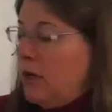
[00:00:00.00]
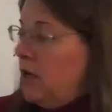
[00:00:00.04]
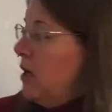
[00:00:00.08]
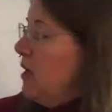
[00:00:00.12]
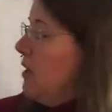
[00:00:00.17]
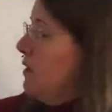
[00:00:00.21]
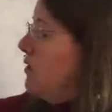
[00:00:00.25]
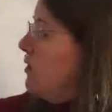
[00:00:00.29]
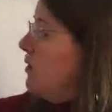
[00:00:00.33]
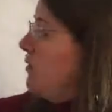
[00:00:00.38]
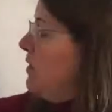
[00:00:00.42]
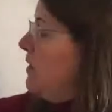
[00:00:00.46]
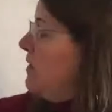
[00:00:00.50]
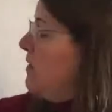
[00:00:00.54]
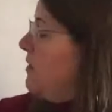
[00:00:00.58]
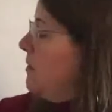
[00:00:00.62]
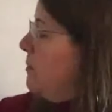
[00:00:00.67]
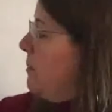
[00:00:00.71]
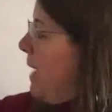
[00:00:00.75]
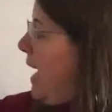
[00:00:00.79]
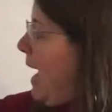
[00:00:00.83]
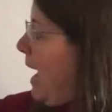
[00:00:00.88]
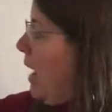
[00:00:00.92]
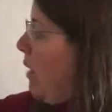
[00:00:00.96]
So since the
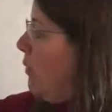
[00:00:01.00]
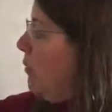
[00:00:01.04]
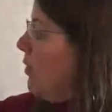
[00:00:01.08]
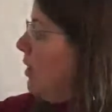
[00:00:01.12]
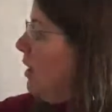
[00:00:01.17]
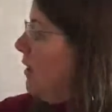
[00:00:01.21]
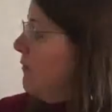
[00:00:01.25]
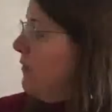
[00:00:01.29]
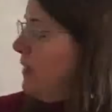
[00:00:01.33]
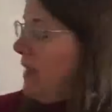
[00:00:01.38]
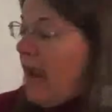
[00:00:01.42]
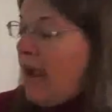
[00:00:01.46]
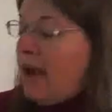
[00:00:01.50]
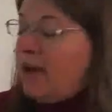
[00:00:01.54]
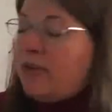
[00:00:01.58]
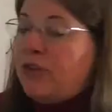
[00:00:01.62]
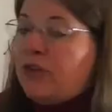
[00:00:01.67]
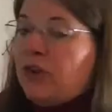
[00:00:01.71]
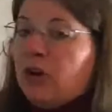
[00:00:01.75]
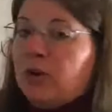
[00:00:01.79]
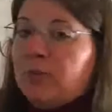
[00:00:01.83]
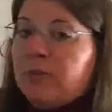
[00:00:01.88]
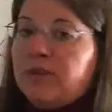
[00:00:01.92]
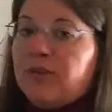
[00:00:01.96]
power of the x
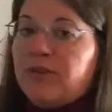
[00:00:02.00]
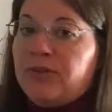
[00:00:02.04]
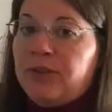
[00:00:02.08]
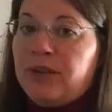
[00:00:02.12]
term is